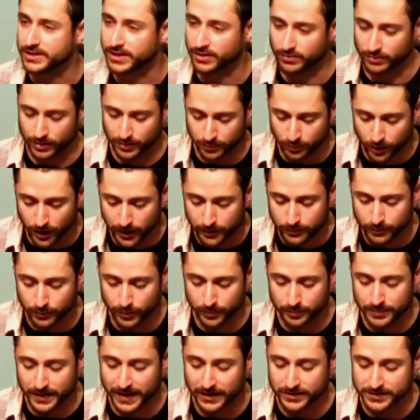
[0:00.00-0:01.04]
a re-
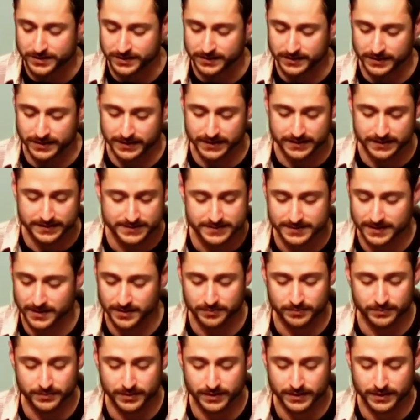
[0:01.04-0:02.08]
rebellion against
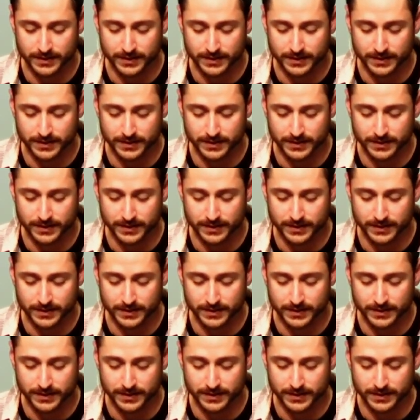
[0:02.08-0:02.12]
him.